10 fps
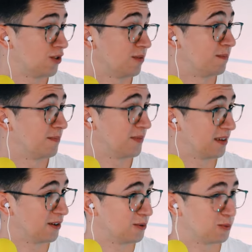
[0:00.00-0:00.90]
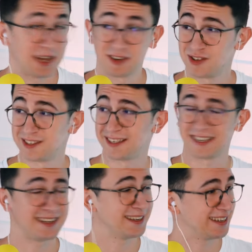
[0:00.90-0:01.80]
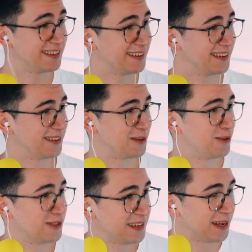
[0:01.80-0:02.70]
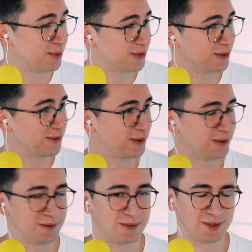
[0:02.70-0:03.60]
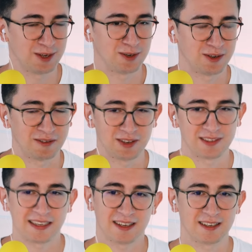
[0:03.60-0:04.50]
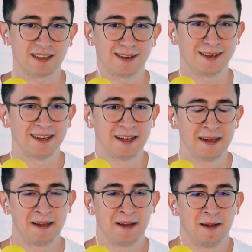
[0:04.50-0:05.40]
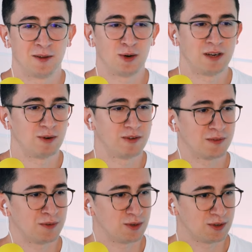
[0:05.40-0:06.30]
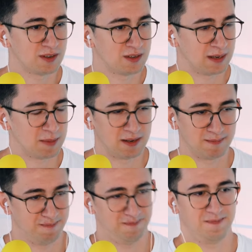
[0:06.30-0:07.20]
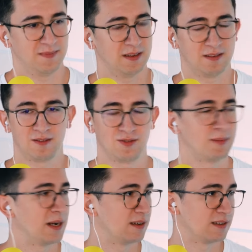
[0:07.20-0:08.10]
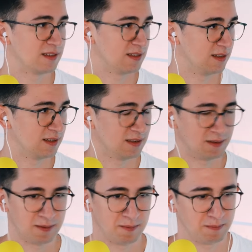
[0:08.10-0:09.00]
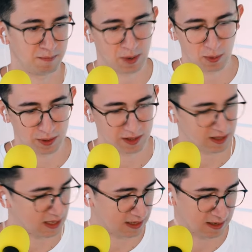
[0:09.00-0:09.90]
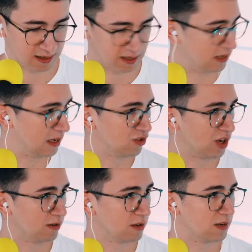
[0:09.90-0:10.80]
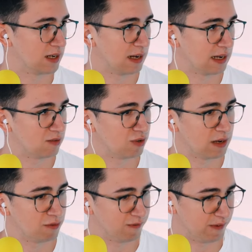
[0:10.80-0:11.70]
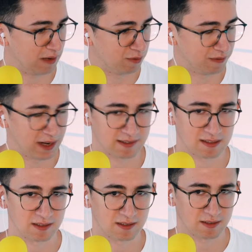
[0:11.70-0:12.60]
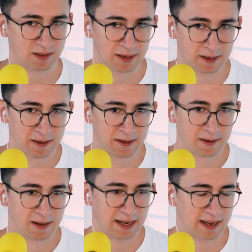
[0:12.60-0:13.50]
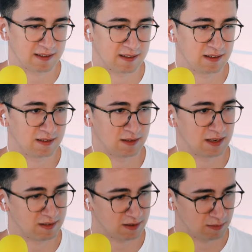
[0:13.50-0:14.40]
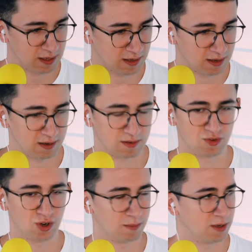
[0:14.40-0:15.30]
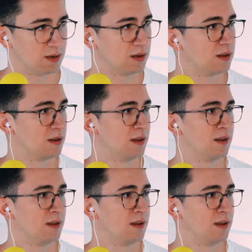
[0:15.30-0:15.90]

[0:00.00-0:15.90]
Goethe. You know, we're actually sitting here at the university campus of Goethe University, and Johann Wolfgang von Goethe, I mean, tremendous poet, thinker in general, right? Like it really reflects this, I guess, this historic German